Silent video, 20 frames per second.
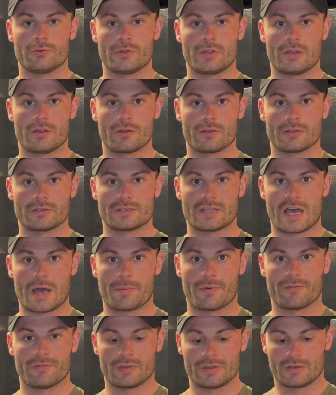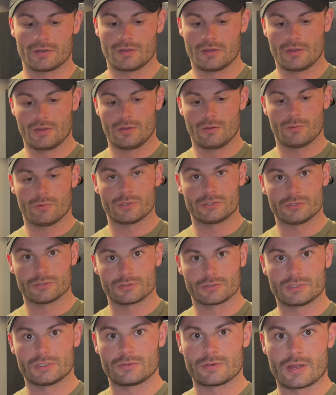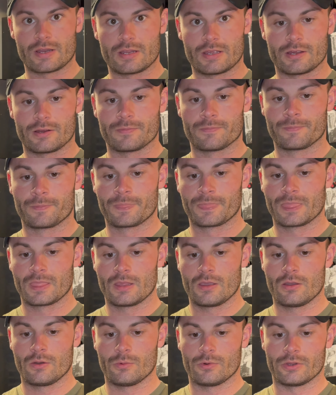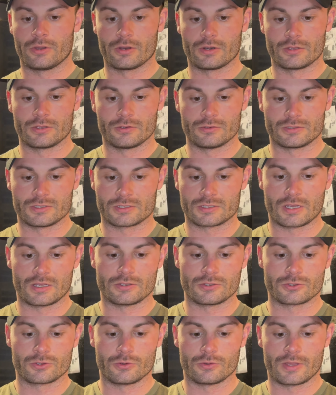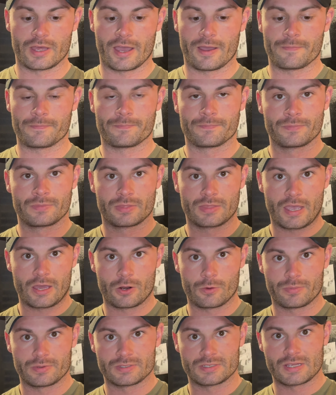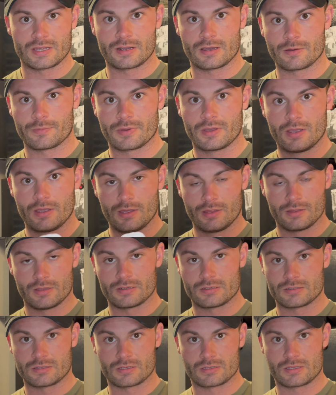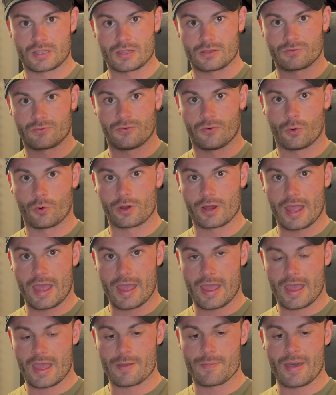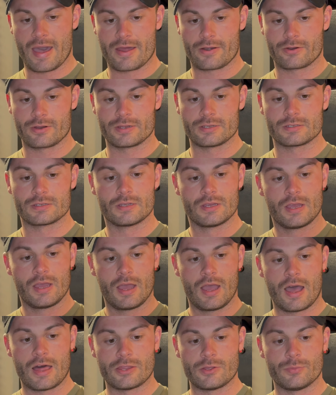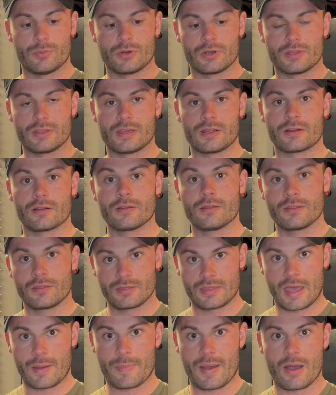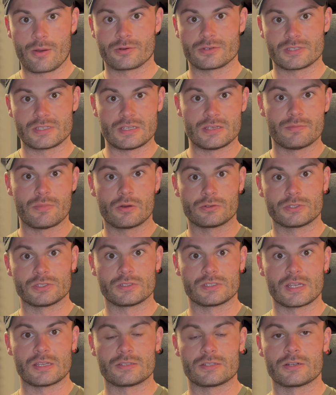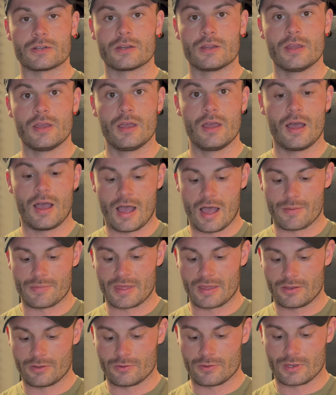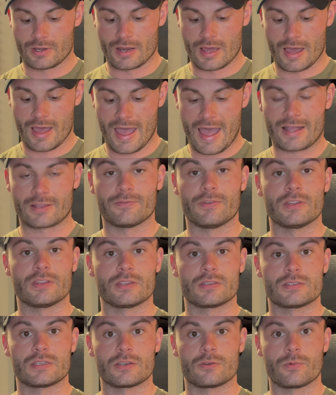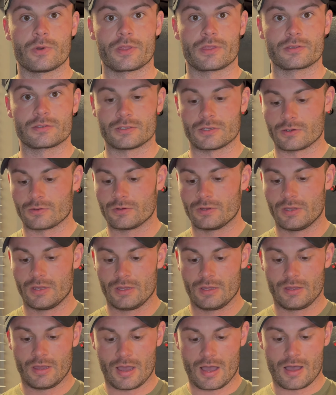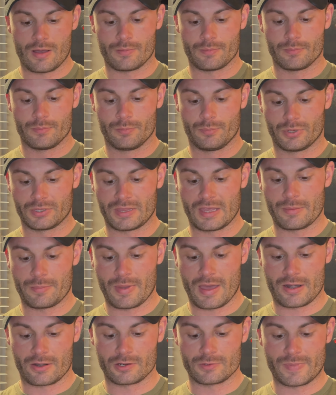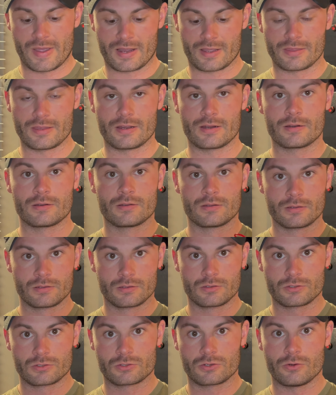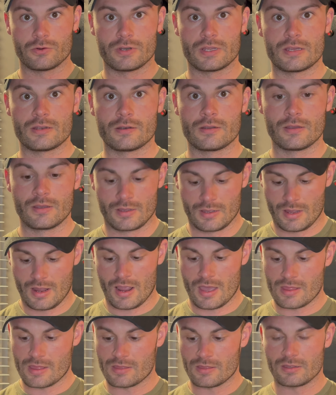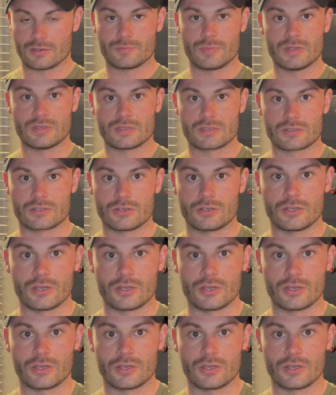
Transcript: here on the top of it, which you'll see right here. What you're gonna do is just unscrew that. That opens that up. This just takes four AA batteries uh, that you put in there. That powers the motion sensor um, that you can uh, activate the sink with. So um, put the batteries back in there, screw it in, and then this piece is good to